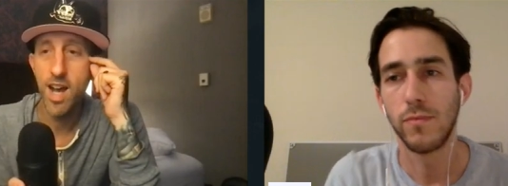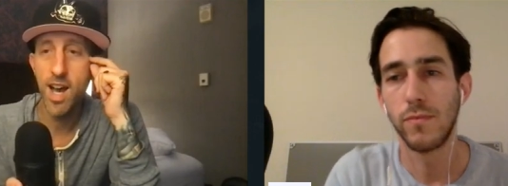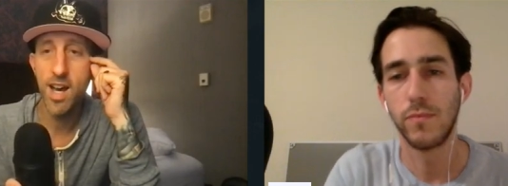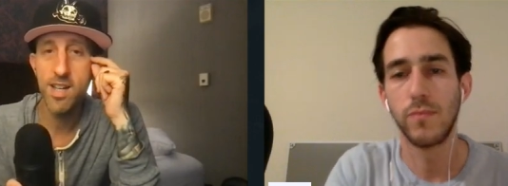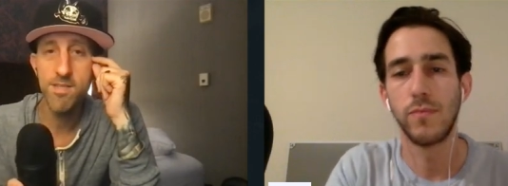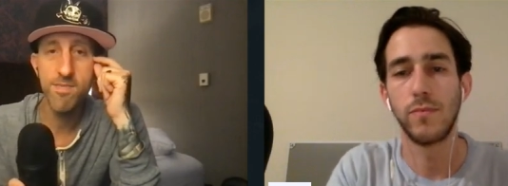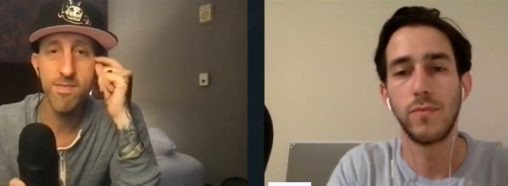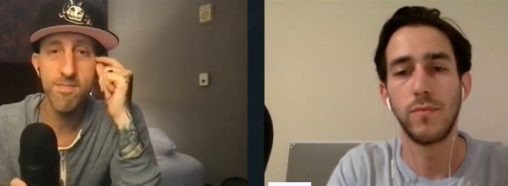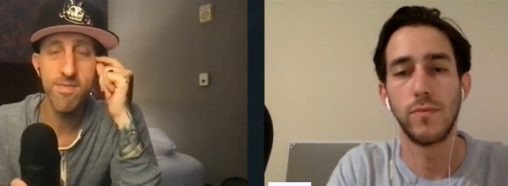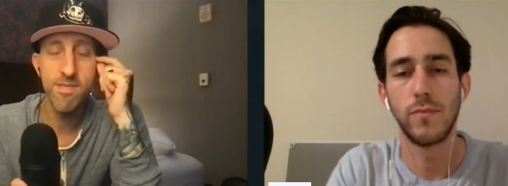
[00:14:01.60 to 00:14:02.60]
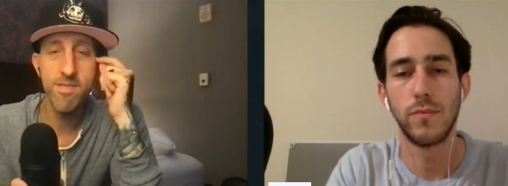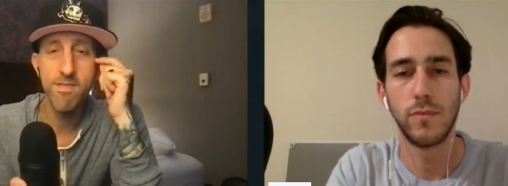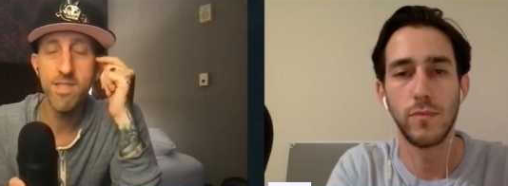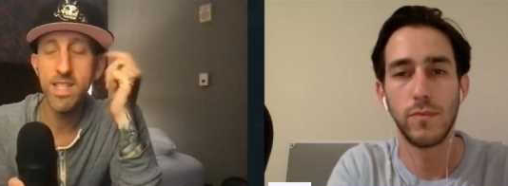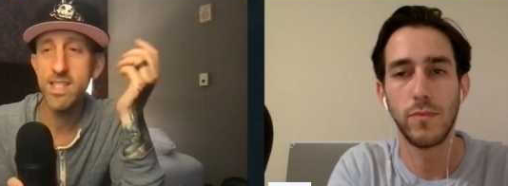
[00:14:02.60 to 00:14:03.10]
Speaker 1: Uh,
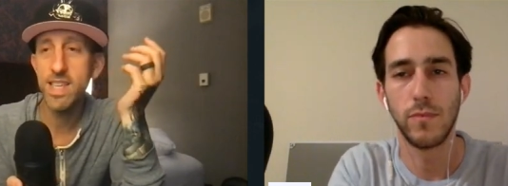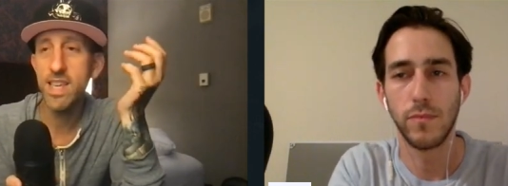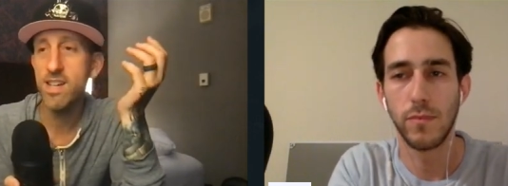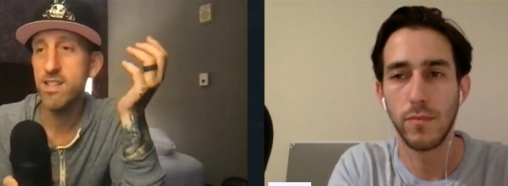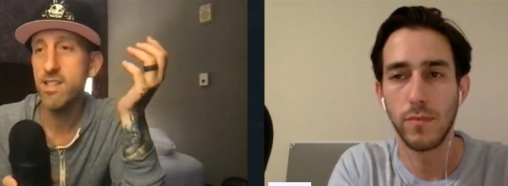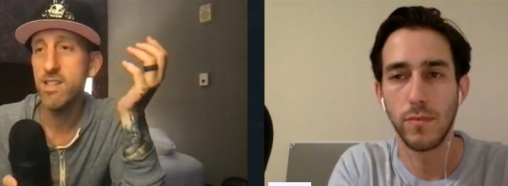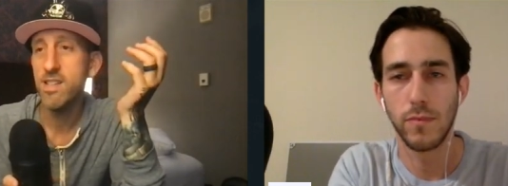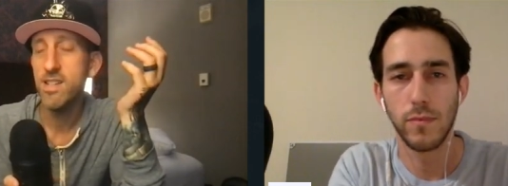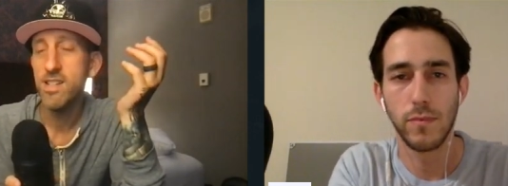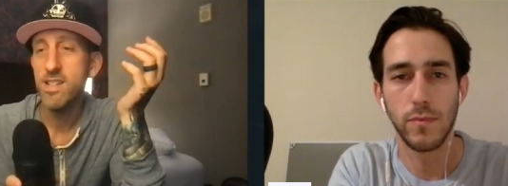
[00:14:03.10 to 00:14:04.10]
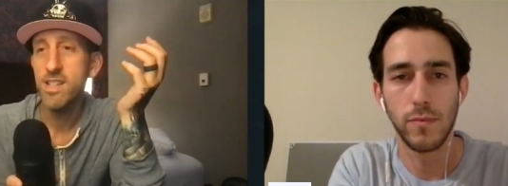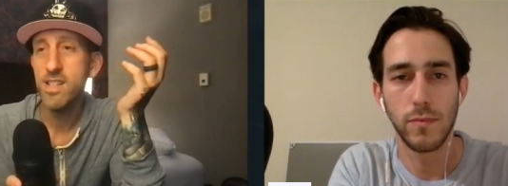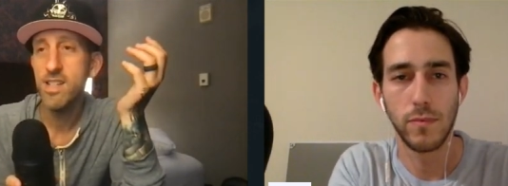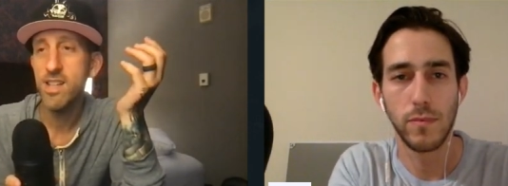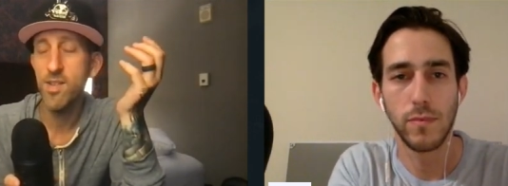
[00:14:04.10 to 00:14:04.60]
is he a?
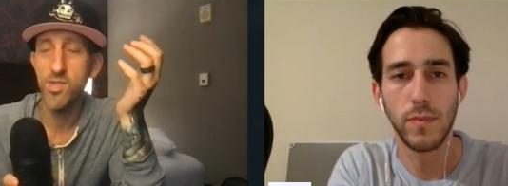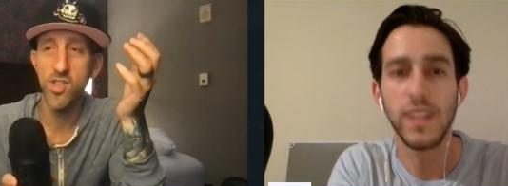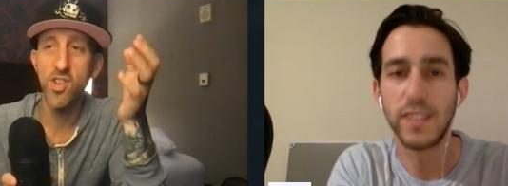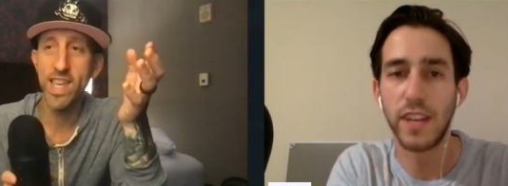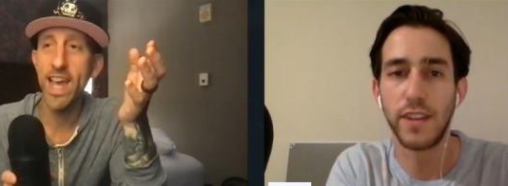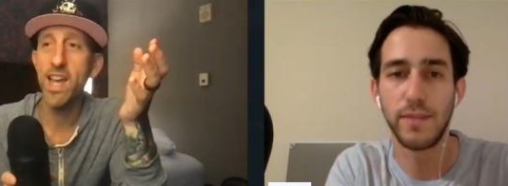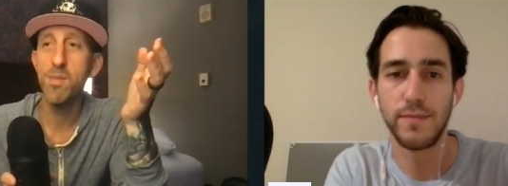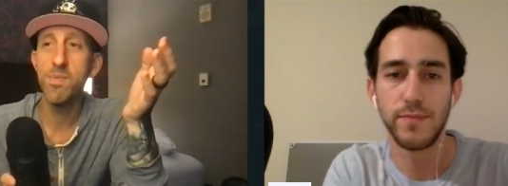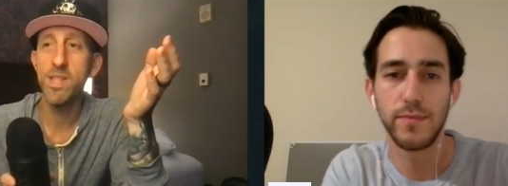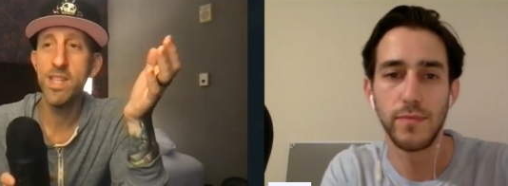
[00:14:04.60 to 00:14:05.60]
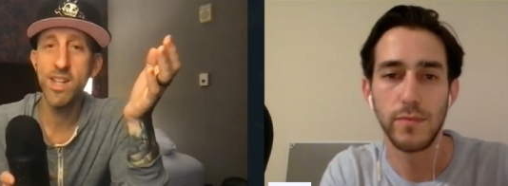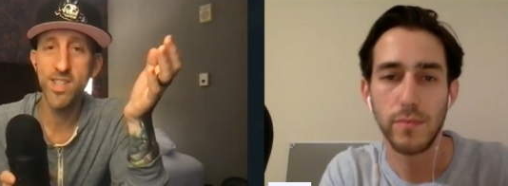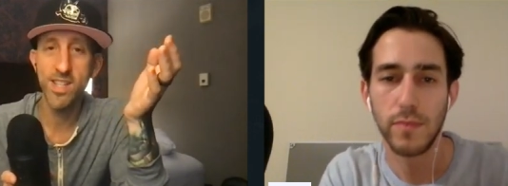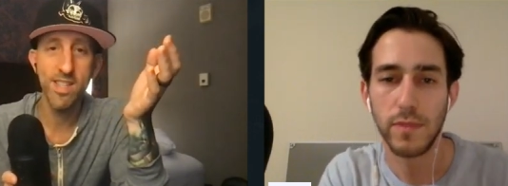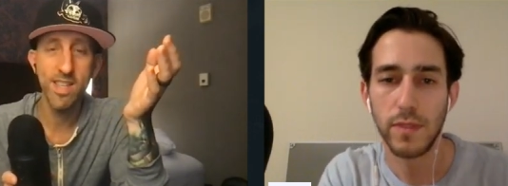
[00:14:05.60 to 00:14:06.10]
I was He's looking center. at him. He
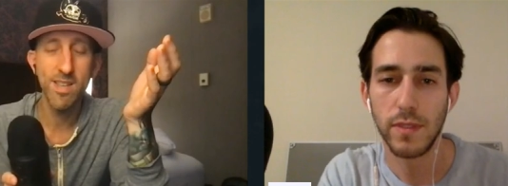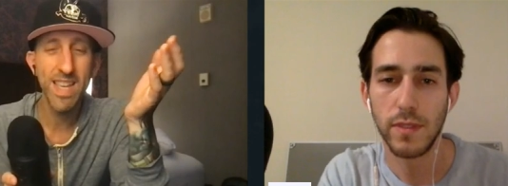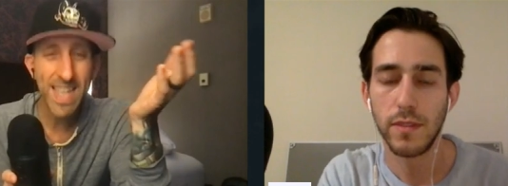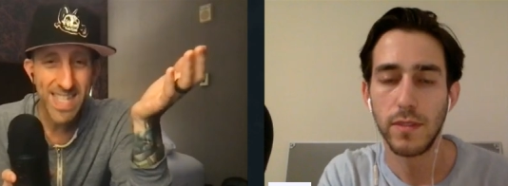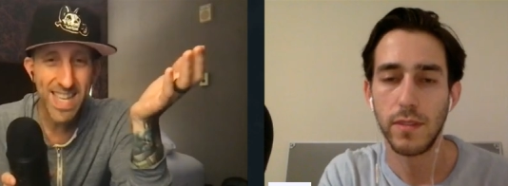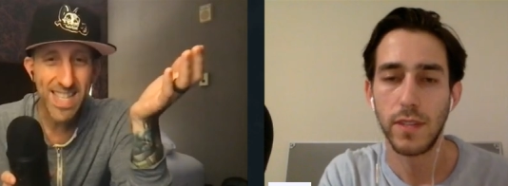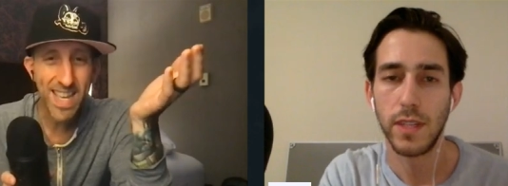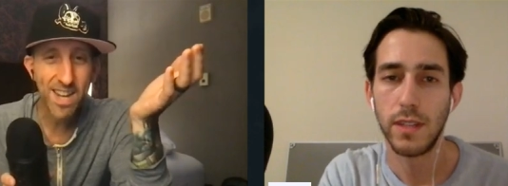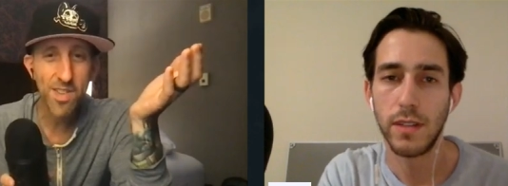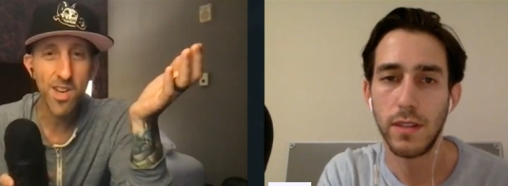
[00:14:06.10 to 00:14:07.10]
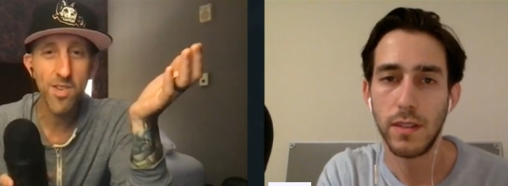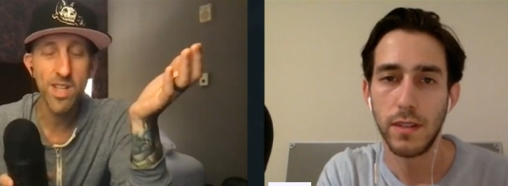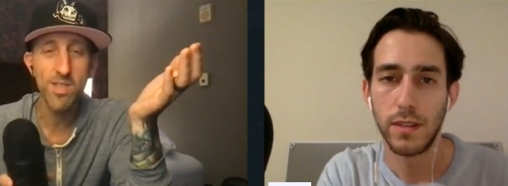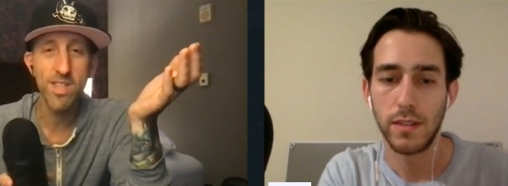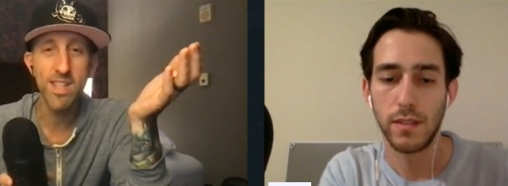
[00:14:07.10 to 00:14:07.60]
doesn't. Is he a center
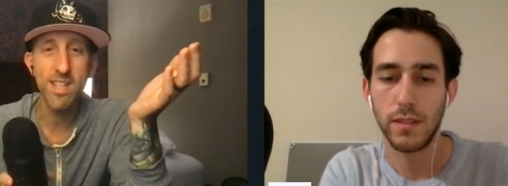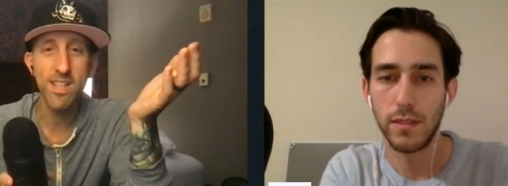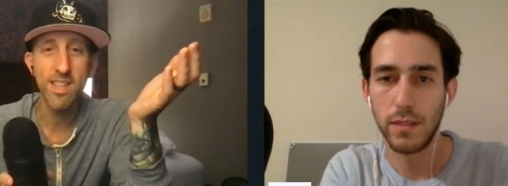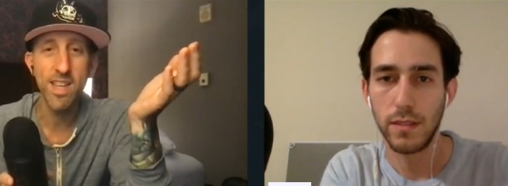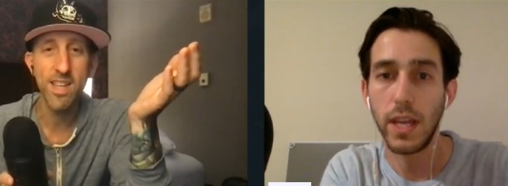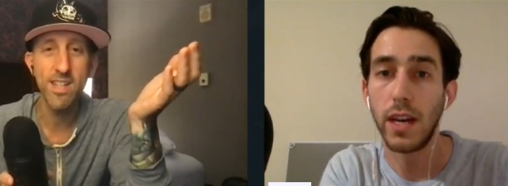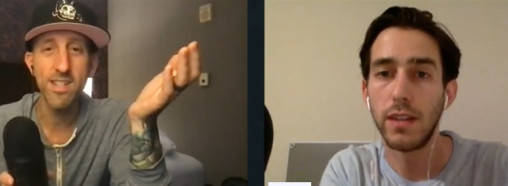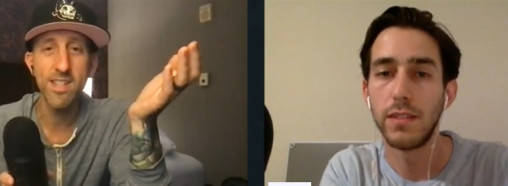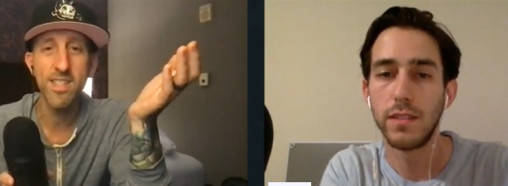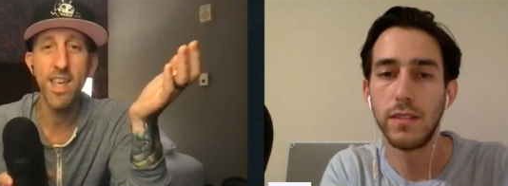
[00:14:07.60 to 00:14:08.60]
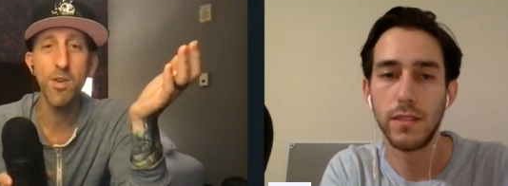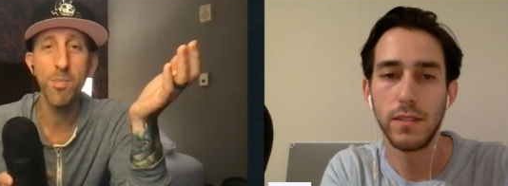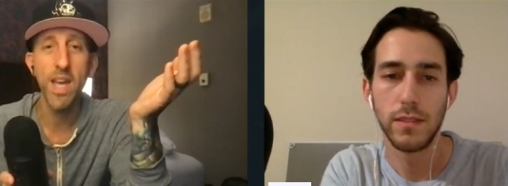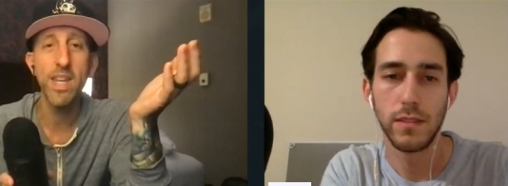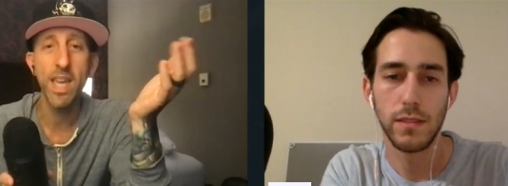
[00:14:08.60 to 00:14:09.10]
though? Is like yeah. a
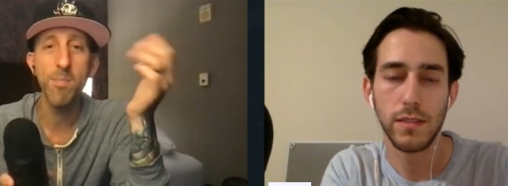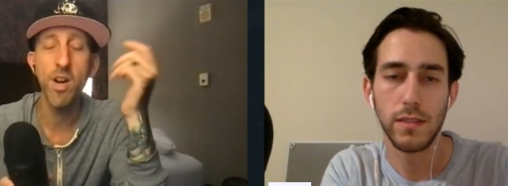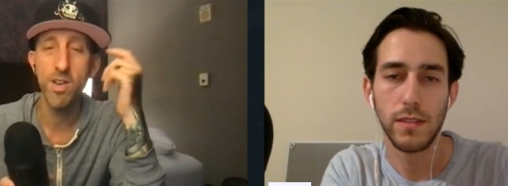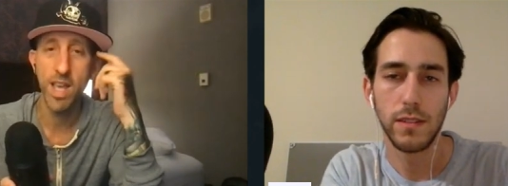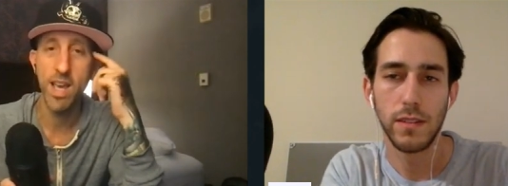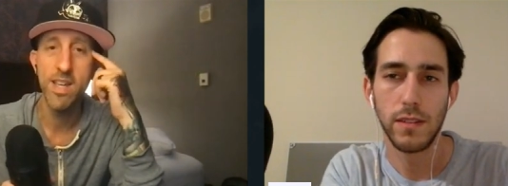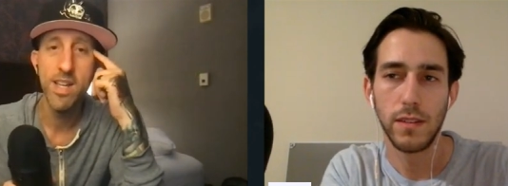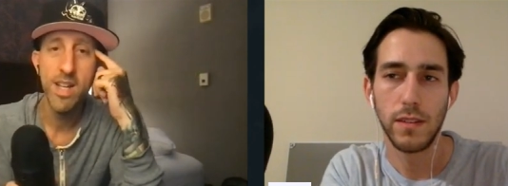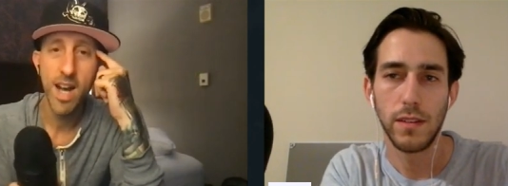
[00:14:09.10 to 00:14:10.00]
center by name? Okay.